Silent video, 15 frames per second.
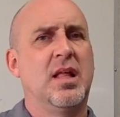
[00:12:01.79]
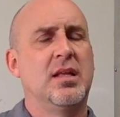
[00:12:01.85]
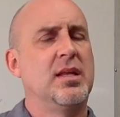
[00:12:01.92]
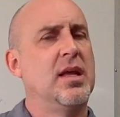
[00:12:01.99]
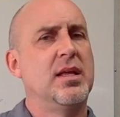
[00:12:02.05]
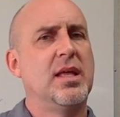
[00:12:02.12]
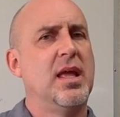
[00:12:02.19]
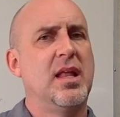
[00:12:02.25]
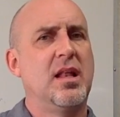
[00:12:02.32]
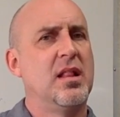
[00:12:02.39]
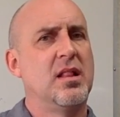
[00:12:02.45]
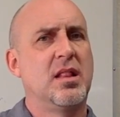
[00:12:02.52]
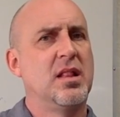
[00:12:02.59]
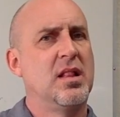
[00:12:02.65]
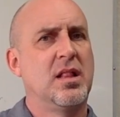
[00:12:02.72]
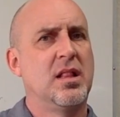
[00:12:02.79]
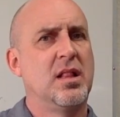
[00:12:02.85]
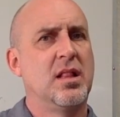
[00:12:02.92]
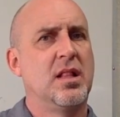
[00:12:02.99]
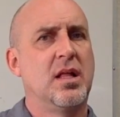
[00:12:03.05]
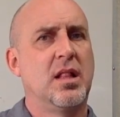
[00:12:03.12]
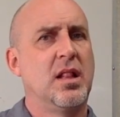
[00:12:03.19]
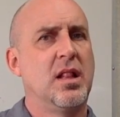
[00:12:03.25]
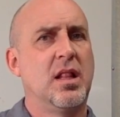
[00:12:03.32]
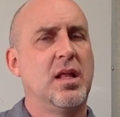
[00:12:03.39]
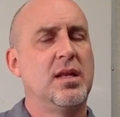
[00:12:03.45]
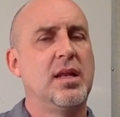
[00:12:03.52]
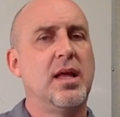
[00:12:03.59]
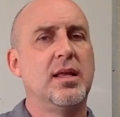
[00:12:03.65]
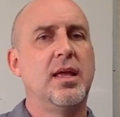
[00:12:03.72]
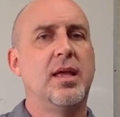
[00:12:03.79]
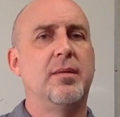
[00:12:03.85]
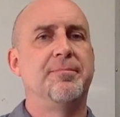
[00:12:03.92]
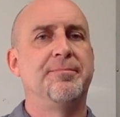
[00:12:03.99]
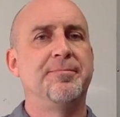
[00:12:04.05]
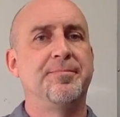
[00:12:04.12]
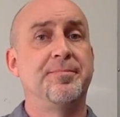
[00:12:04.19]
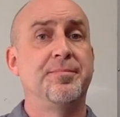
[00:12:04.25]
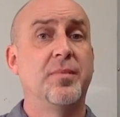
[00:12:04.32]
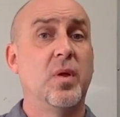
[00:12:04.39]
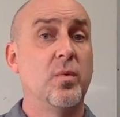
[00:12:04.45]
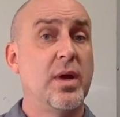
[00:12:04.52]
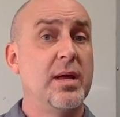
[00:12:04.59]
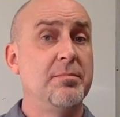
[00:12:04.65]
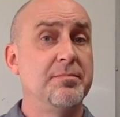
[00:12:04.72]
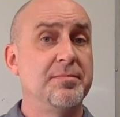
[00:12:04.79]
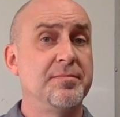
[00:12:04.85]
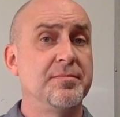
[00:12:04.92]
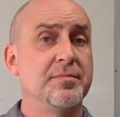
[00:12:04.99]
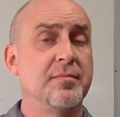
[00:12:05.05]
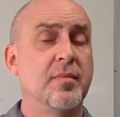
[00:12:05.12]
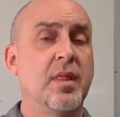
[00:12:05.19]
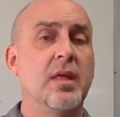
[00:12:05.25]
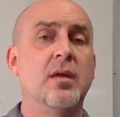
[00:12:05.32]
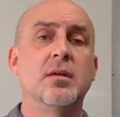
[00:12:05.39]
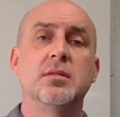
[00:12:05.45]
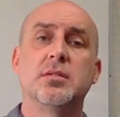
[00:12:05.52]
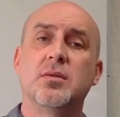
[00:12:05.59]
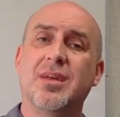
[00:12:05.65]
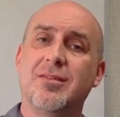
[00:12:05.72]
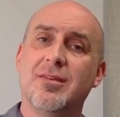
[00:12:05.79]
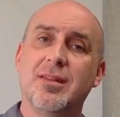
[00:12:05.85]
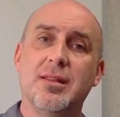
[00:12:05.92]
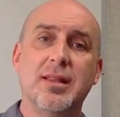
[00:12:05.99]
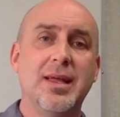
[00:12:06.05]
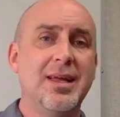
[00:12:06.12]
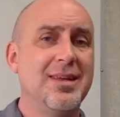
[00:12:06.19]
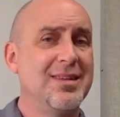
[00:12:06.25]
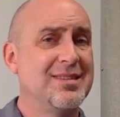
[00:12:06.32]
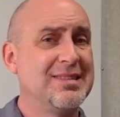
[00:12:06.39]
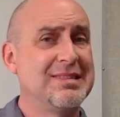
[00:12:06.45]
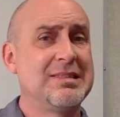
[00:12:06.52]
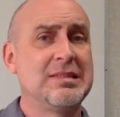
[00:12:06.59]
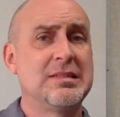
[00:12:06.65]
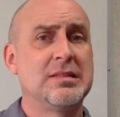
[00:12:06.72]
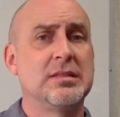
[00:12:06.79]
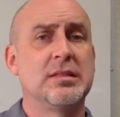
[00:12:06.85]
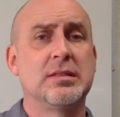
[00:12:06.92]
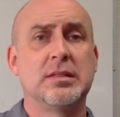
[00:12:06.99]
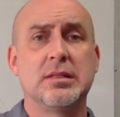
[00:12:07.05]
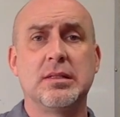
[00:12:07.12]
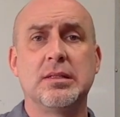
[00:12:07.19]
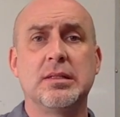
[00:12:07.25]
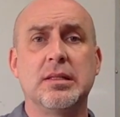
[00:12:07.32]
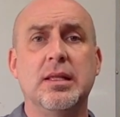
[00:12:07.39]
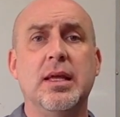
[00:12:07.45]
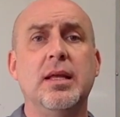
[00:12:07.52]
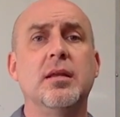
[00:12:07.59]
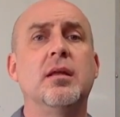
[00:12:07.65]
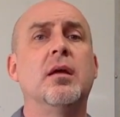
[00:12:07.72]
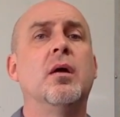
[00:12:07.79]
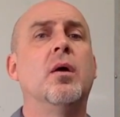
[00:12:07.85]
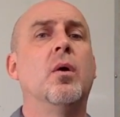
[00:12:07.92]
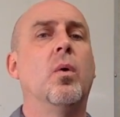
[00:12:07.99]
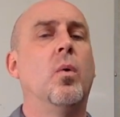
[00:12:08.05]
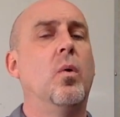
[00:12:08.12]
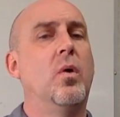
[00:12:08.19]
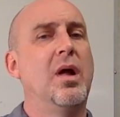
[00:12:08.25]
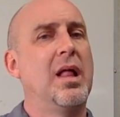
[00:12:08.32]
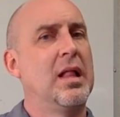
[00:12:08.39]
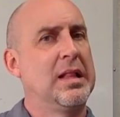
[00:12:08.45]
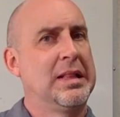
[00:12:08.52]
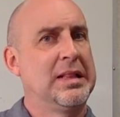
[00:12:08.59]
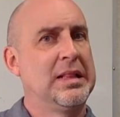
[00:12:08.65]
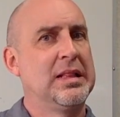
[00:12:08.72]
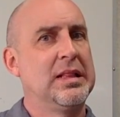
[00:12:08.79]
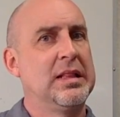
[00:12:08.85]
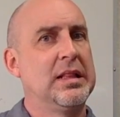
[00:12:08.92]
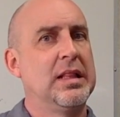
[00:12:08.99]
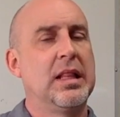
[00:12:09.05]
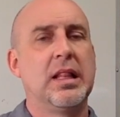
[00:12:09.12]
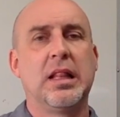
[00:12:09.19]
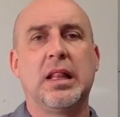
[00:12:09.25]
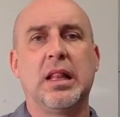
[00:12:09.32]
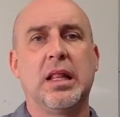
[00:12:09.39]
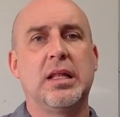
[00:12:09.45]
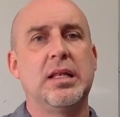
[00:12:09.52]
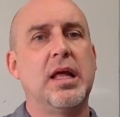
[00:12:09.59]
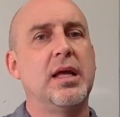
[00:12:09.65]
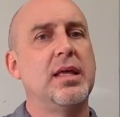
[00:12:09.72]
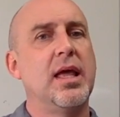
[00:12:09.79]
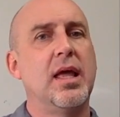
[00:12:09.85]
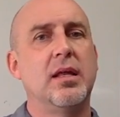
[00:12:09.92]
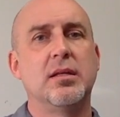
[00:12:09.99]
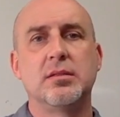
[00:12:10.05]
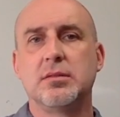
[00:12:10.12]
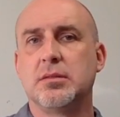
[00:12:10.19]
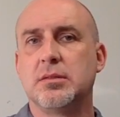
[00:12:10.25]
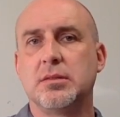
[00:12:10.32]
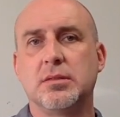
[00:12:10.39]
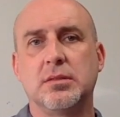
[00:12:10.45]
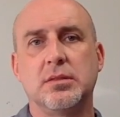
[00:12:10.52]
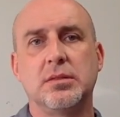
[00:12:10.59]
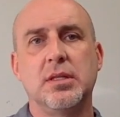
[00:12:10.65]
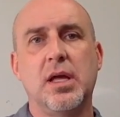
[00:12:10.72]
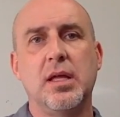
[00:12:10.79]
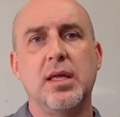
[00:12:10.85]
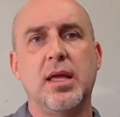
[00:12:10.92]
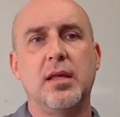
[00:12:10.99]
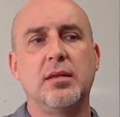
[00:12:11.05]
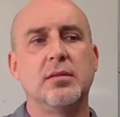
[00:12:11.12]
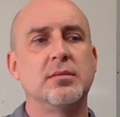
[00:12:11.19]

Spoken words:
Not yet. Not yet. All right? So we have late, late, or not yet. Not yet.